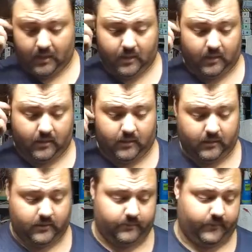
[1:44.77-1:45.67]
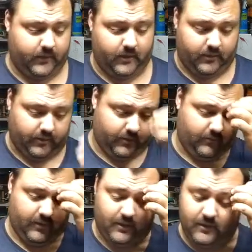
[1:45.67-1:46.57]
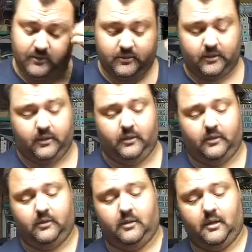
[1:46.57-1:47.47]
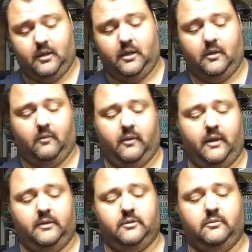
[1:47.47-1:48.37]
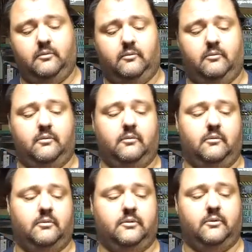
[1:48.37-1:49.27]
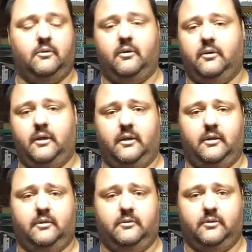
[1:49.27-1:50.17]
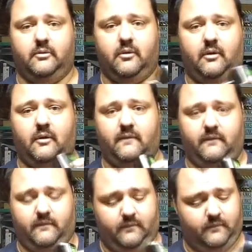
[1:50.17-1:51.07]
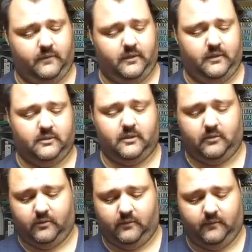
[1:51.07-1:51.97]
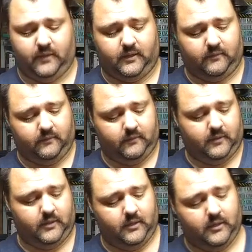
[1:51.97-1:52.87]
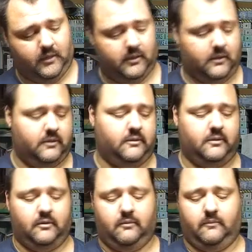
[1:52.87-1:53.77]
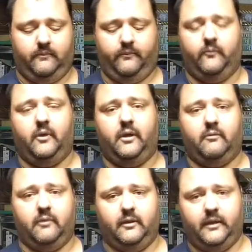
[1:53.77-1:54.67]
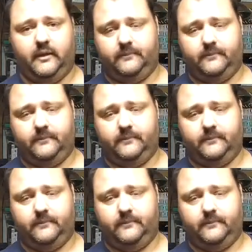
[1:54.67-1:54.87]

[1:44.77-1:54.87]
The other thing we need is a way to turn on and turn off the solenoid valve. So we got a relay.